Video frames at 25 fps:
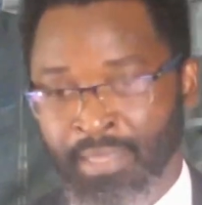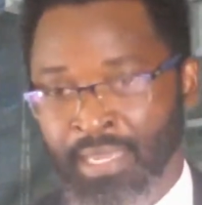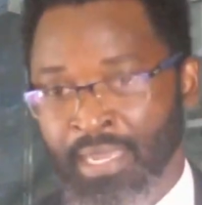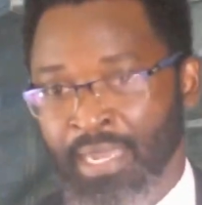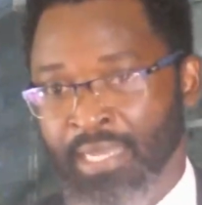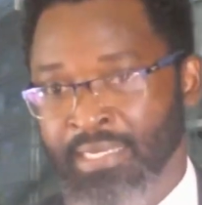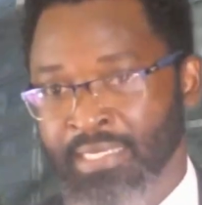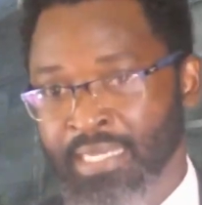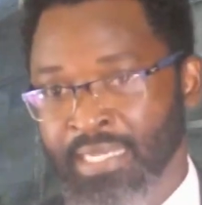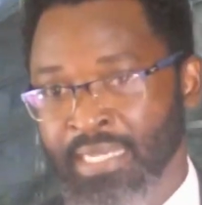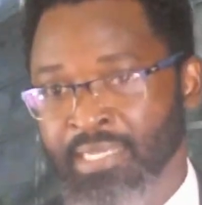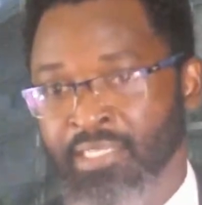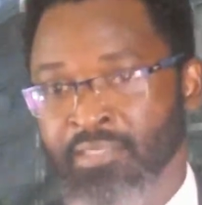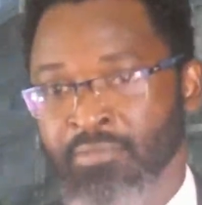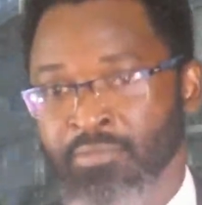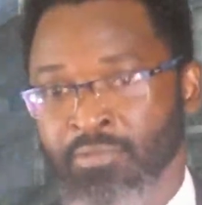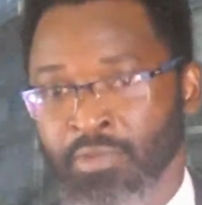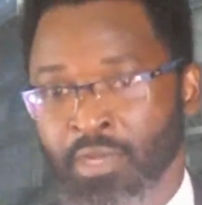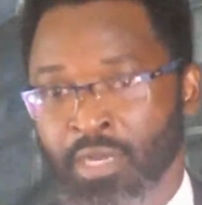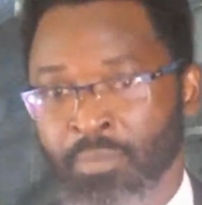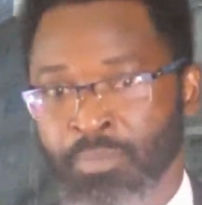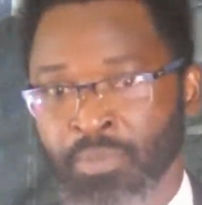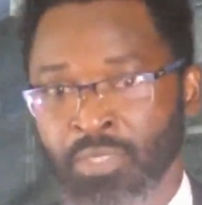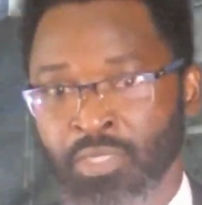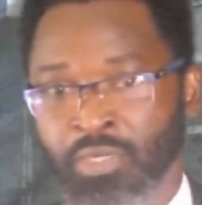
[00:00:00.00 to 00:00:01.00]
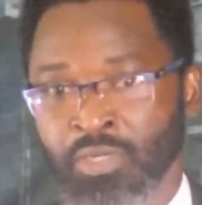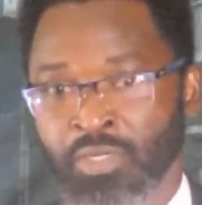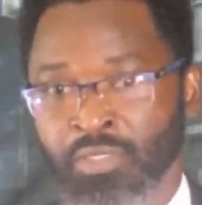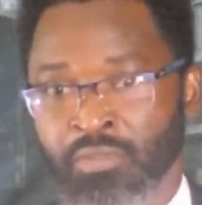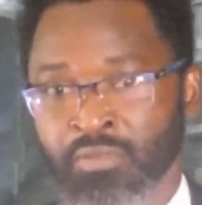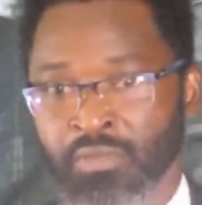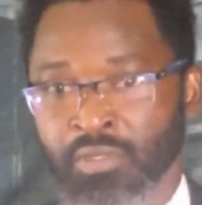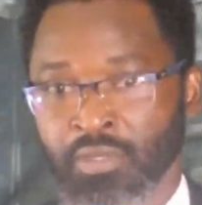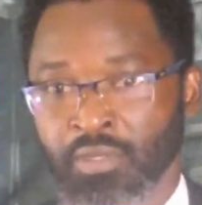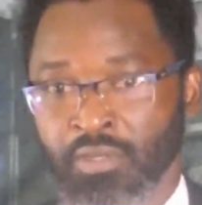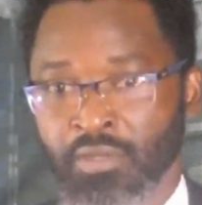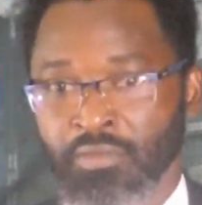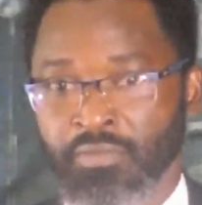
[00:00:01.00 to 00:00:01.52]
I tend to upload
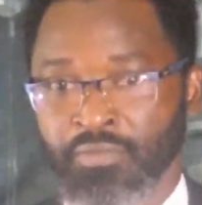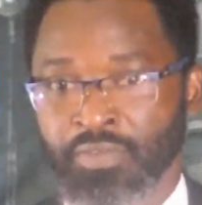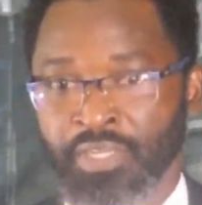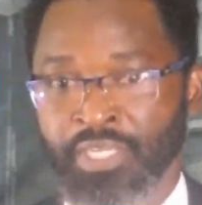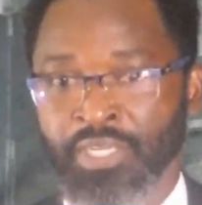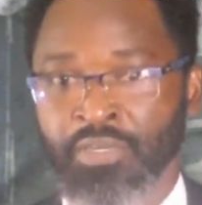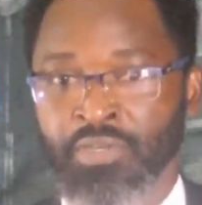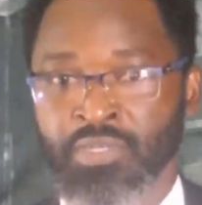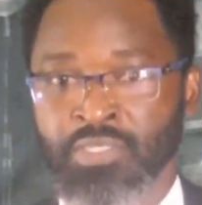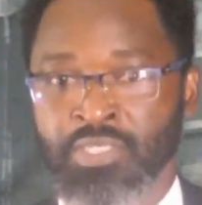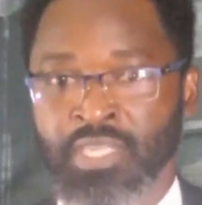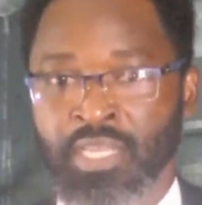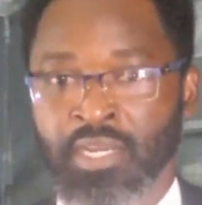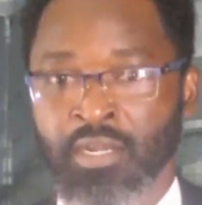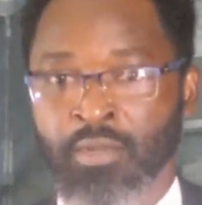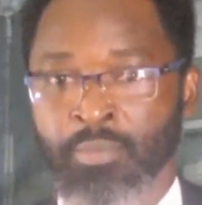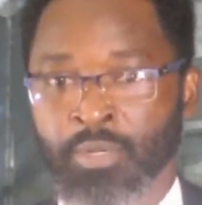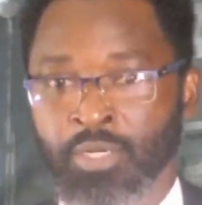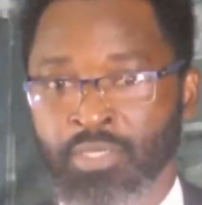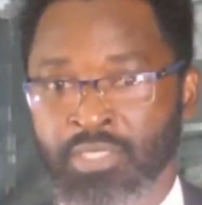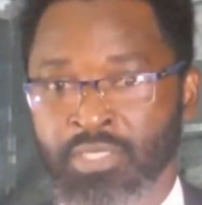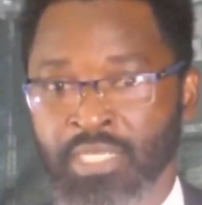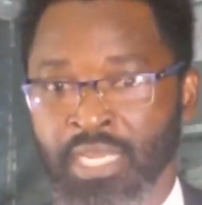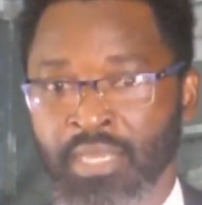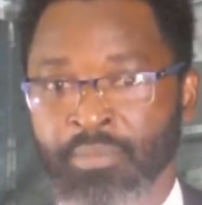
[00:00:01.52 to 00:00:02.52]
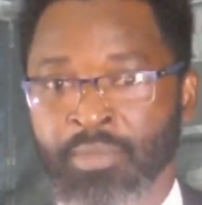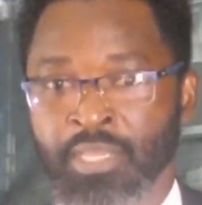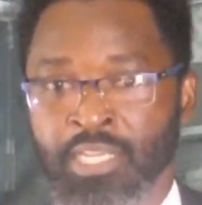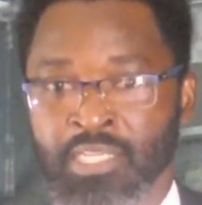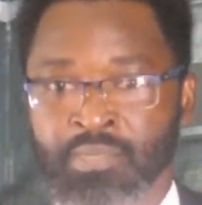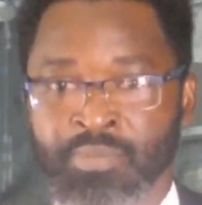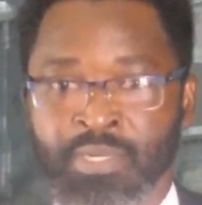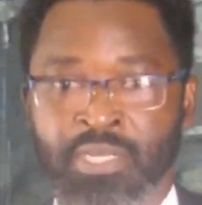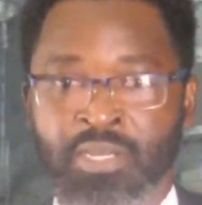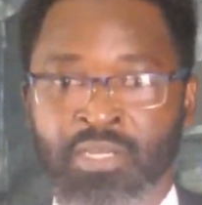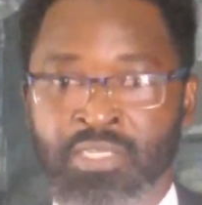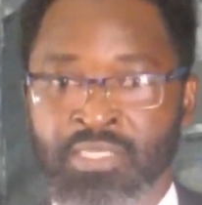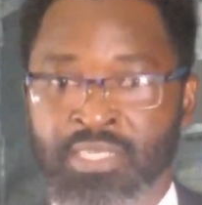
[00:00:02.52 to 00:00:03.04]
videos that are about 10 minutes
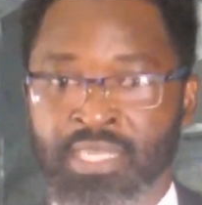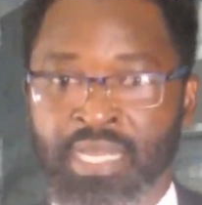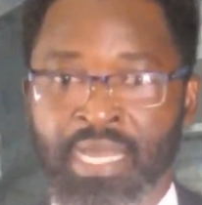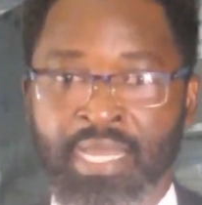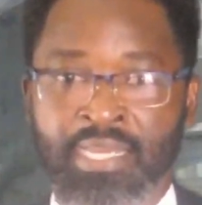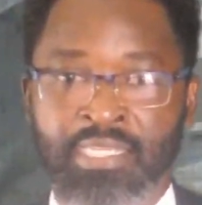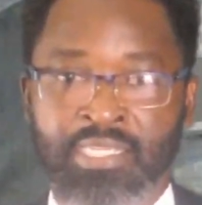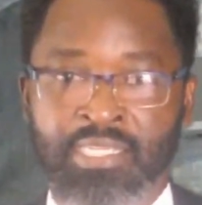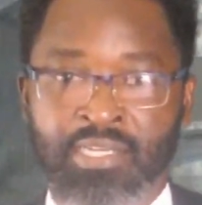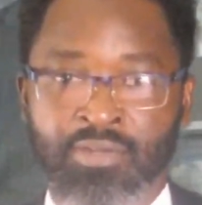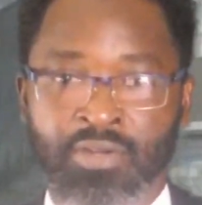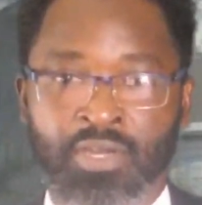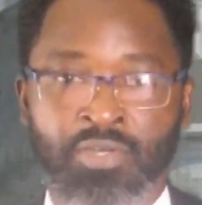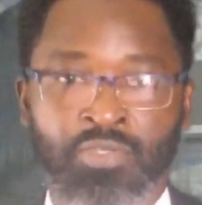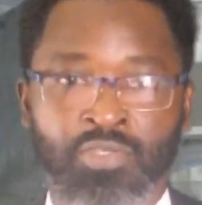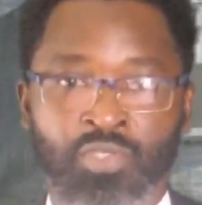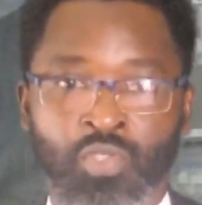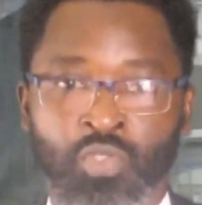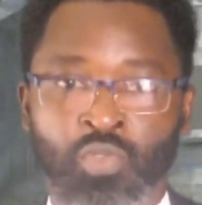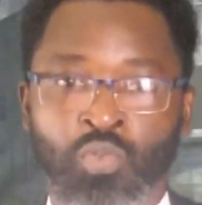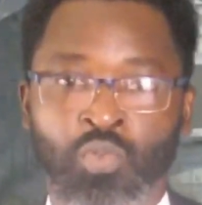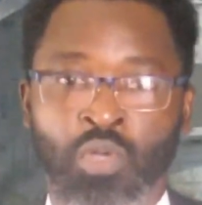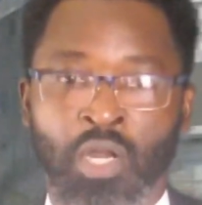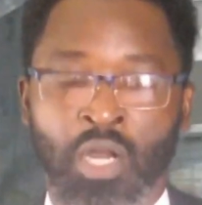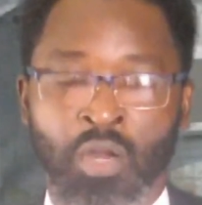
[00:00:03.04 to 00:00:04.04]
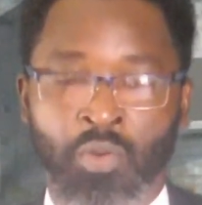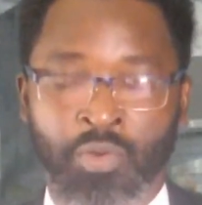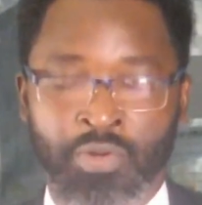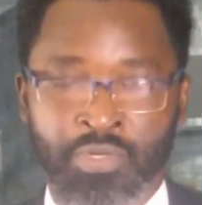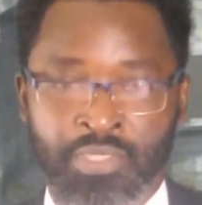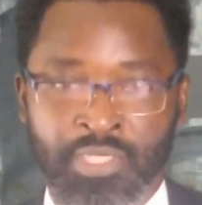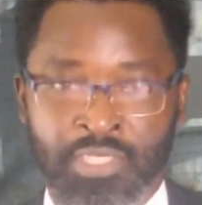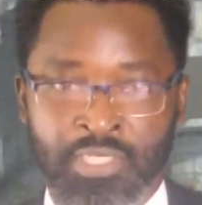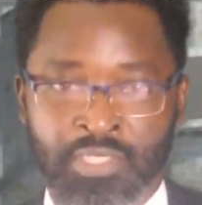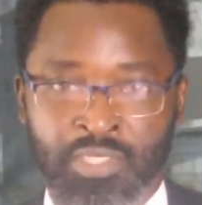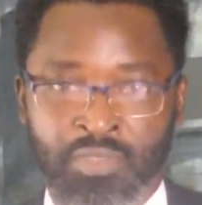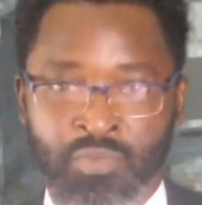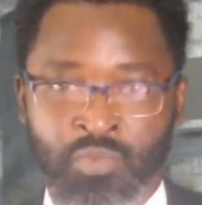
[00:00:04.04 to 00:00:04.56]
because that is around 2
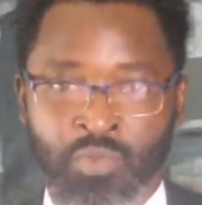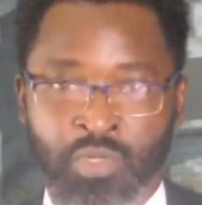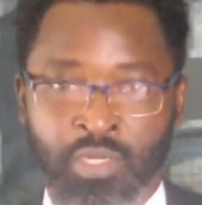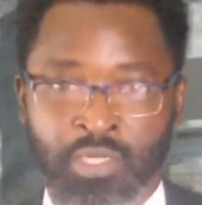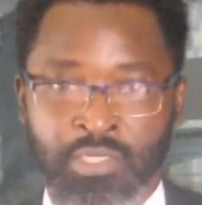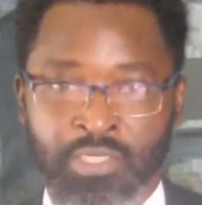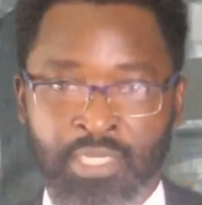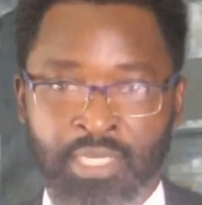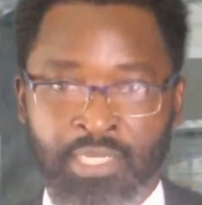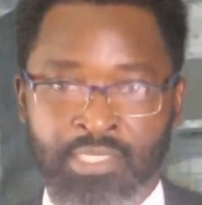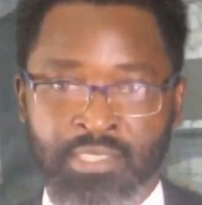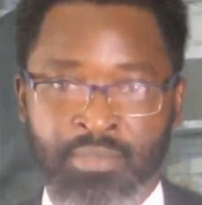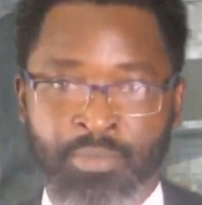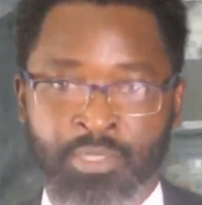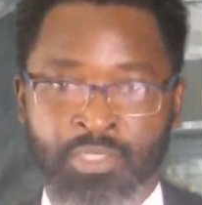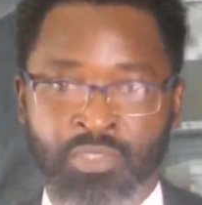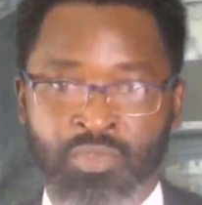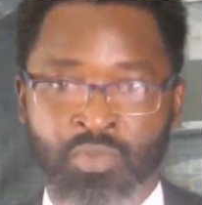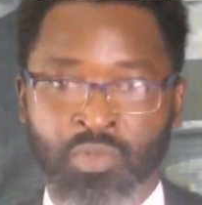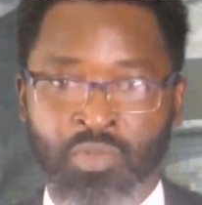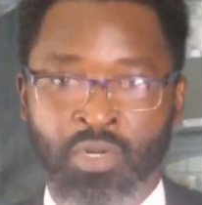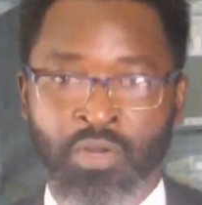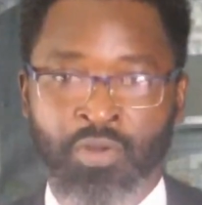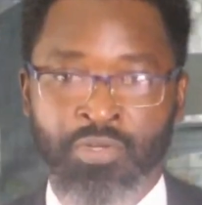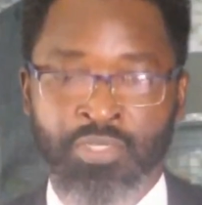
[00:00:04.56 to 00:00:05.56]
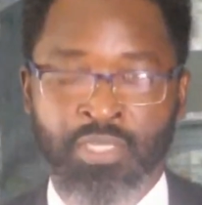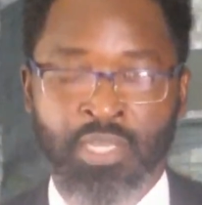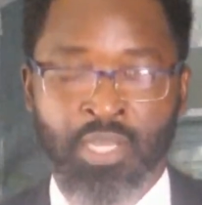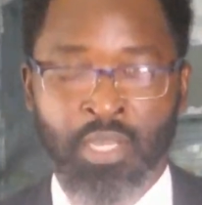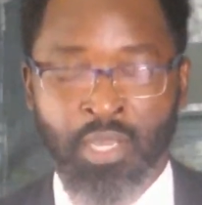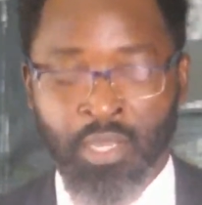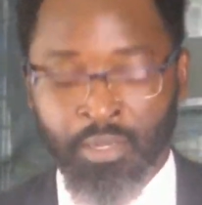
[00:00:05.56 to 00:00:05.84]
hours. This is what it takes, about 2 hours.